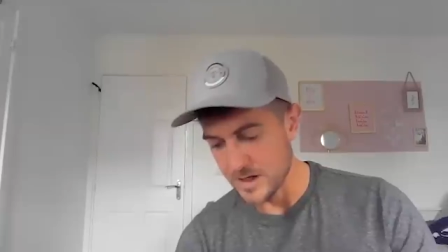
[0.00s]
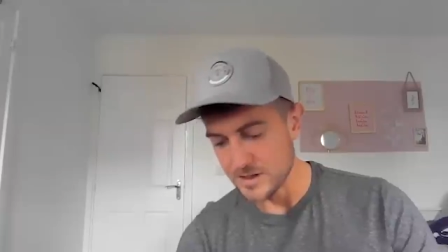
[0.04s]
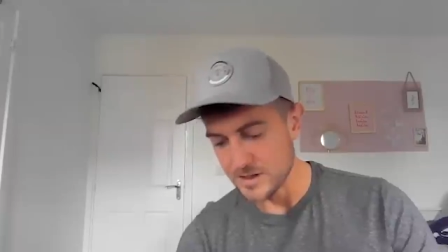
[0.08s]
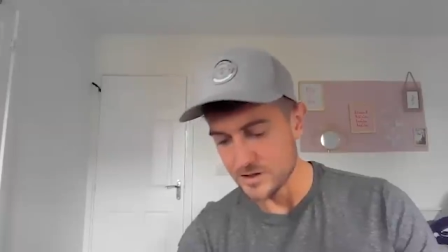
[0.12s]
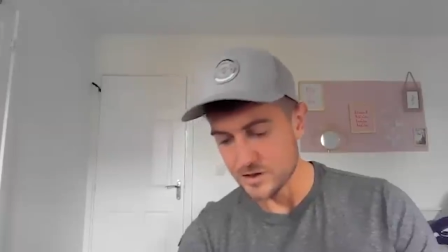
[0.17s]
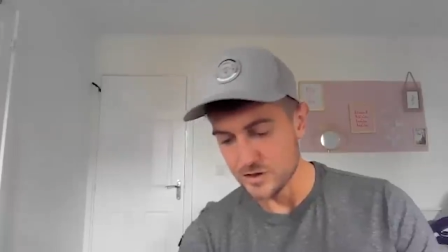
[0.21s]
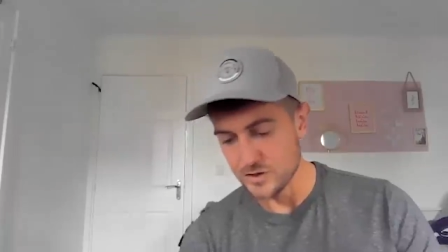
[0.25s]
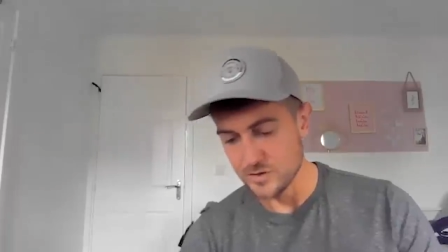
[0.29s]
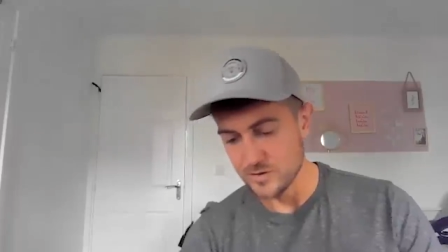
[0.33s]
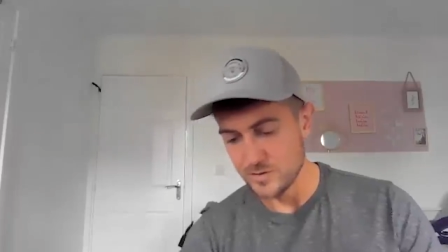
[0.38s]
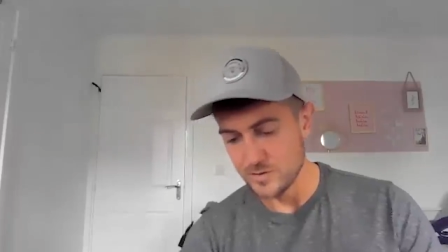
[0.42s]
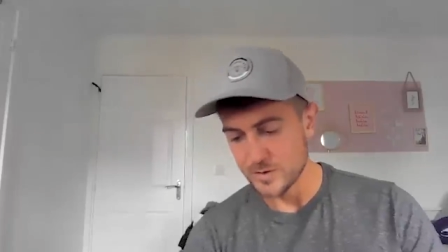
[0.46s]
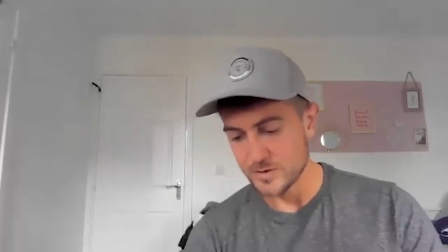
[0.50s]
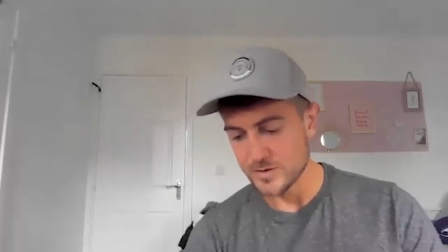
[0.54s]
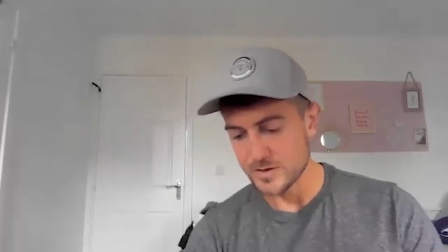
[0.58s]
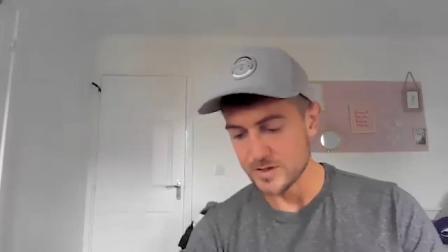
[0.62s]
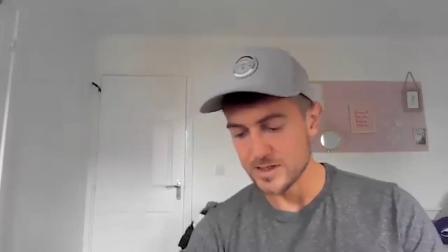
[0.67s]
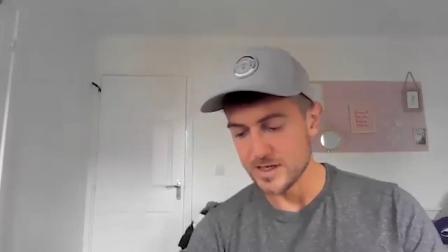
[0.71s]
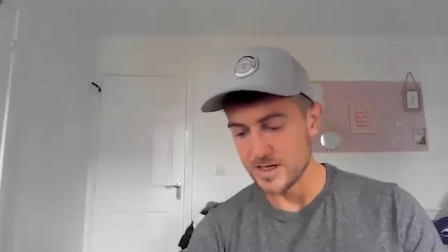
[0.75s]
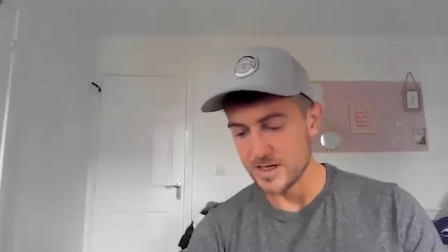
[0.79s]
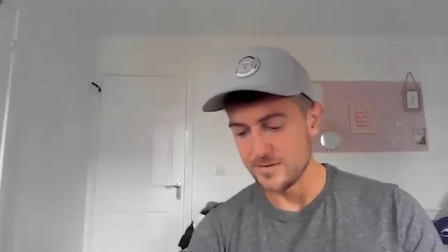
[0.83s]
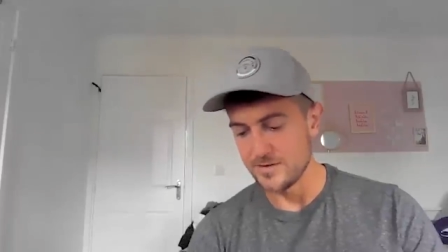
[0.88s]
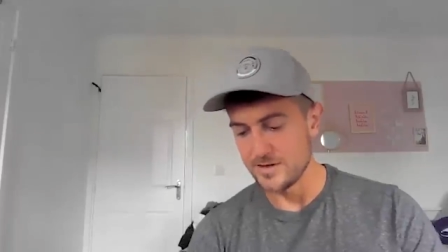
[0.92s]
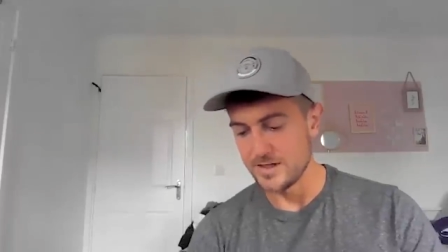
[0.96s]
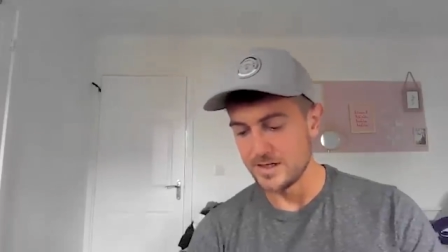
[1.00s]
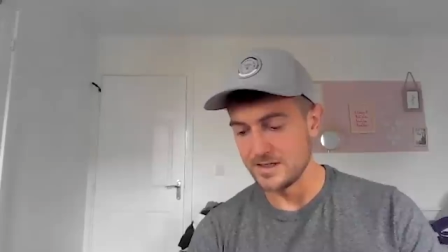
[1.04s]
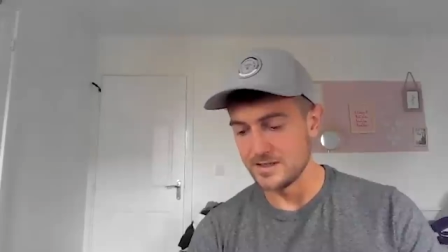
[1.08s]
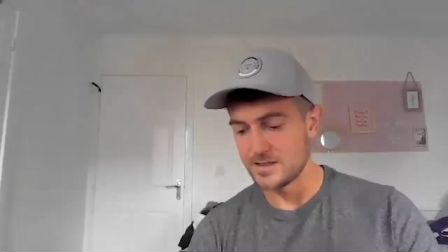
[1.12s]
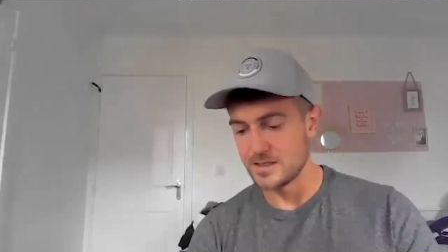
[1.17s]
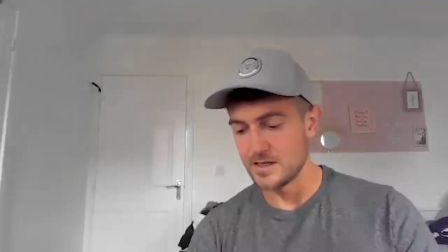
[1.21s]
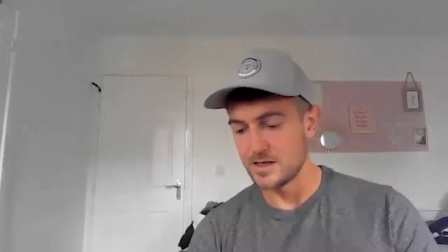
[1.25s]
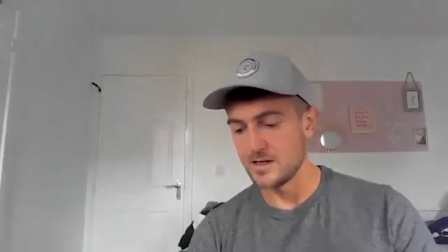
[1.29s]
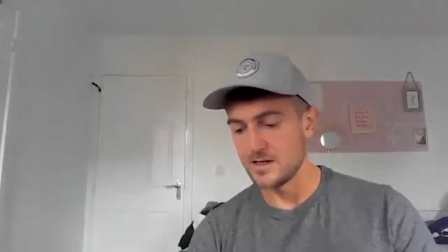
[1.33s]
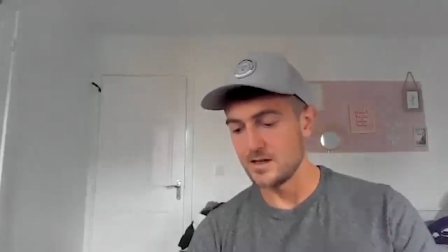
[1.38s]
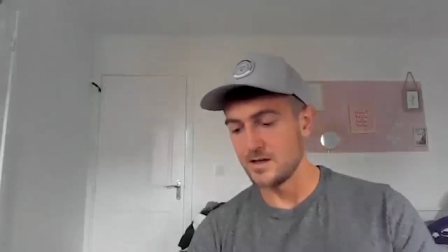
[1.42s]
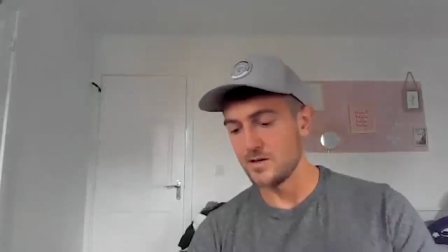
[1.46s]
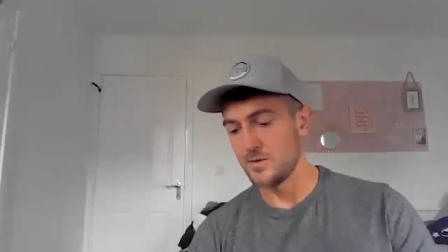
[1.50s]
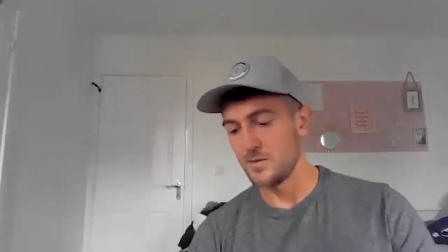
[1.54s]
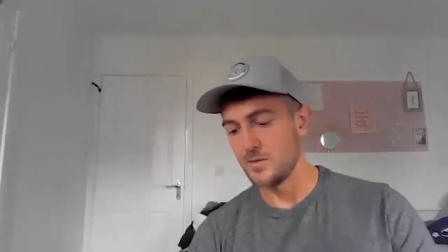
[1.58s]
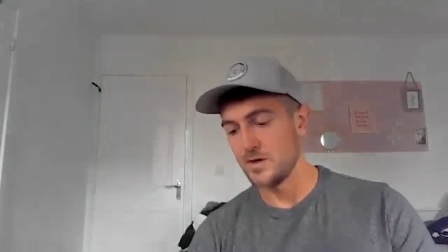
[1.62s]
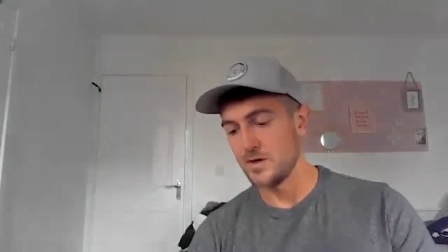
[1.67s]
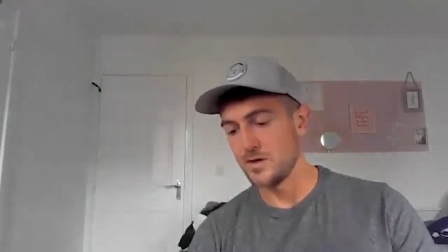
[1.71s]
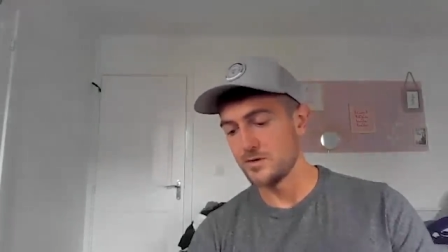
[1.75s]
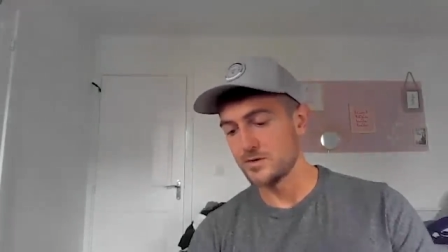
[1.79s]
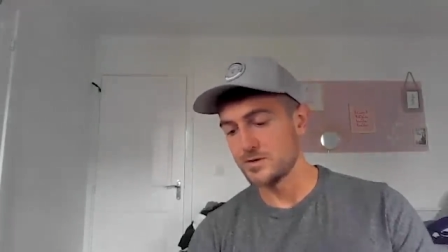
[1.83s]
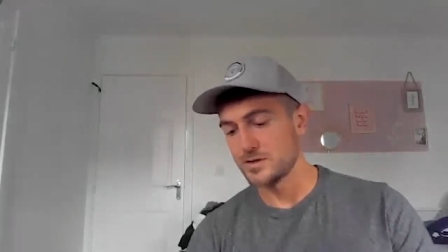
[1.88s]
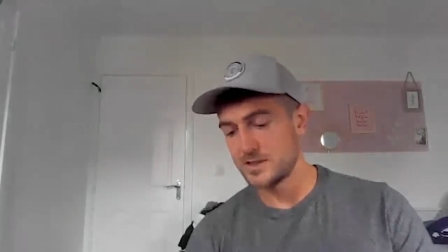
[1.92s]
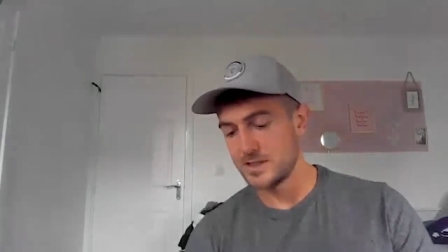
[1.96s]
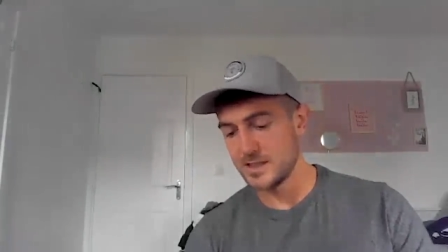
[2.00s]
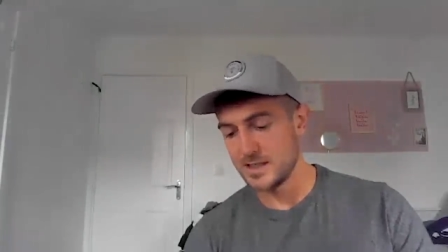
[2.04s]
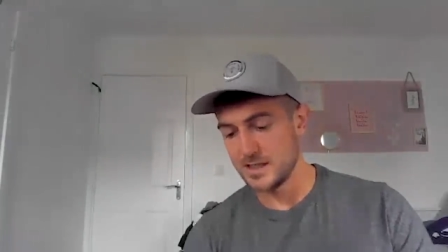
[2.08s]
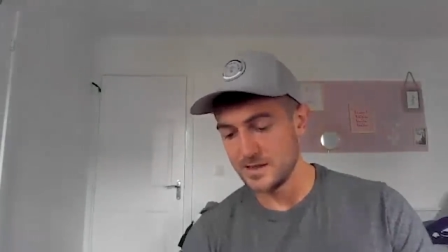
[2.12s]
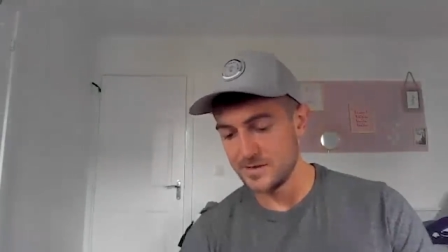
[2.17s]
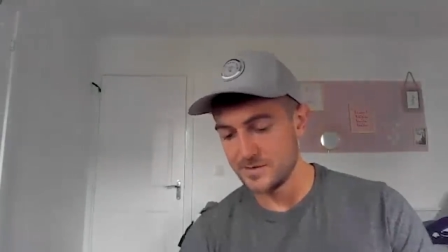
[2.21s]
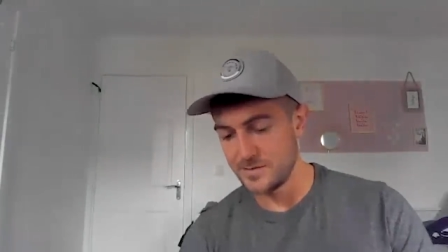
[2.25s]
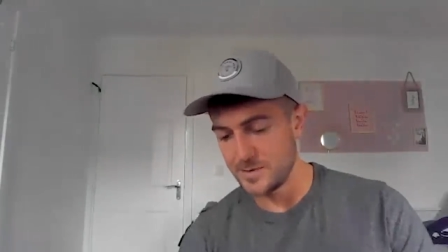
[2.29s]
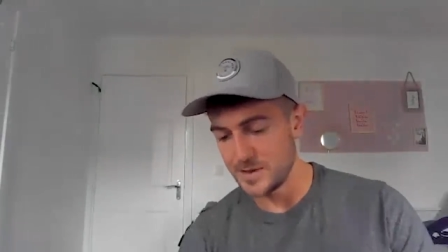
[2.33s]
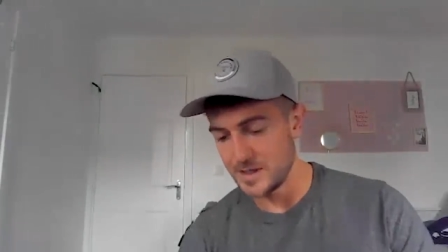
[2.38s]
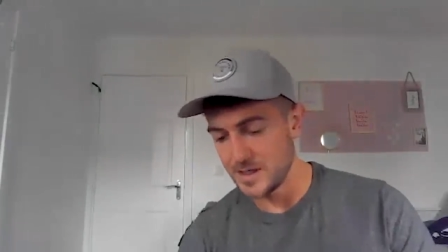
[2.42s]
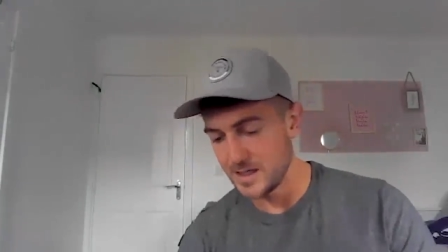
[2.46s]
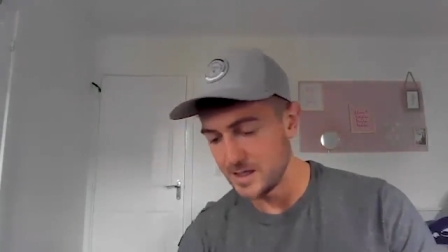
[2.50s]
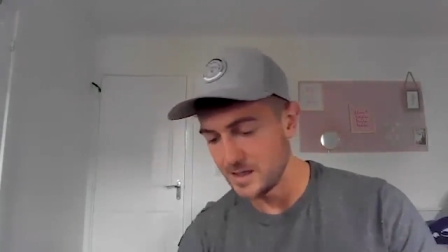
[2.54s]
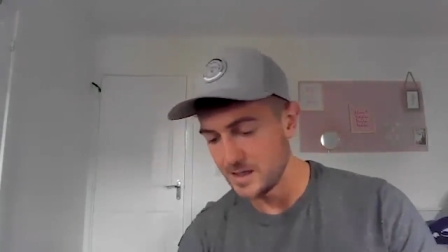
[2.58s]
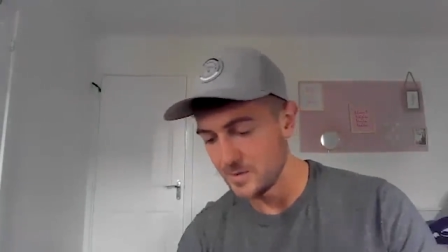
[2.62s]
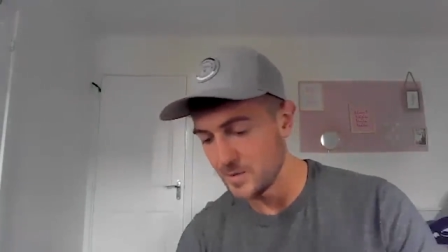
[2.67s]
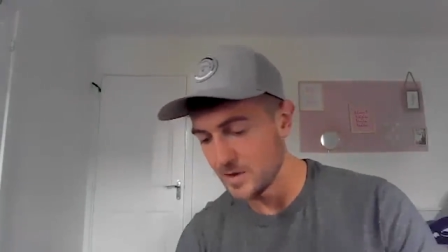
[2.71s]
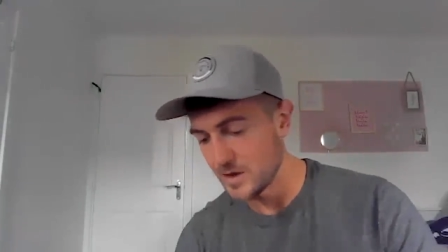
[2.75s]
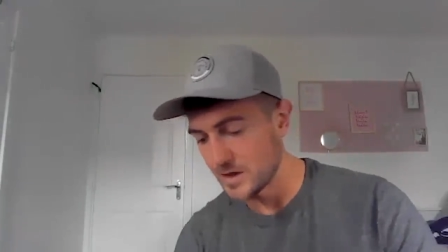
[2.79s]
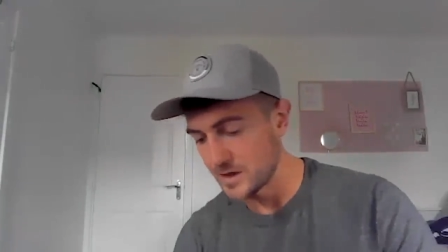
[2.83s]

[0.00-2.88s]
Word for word: Right, Sean Wilson Davies, will Steve be